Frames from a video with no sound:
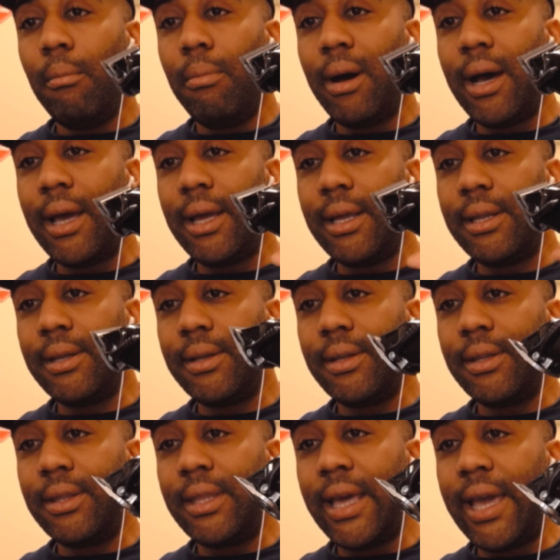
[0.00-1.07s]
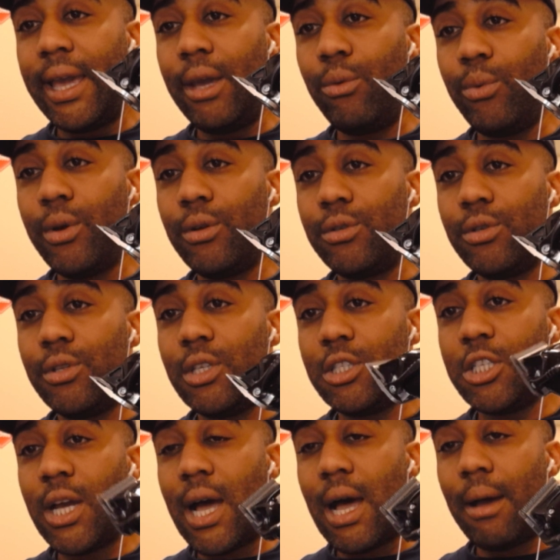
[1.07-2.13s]
but they will do the
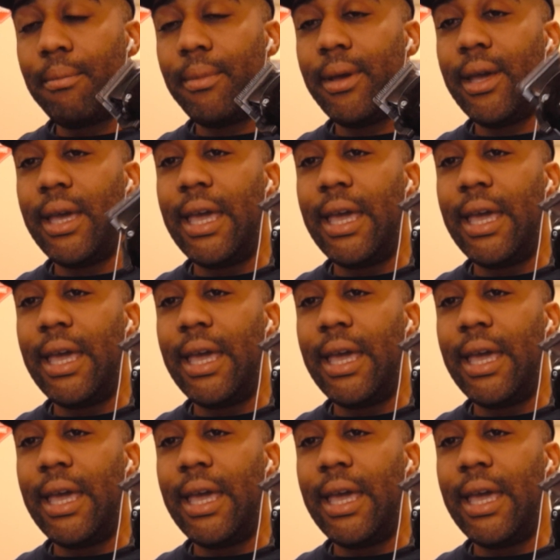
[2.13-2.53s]
job.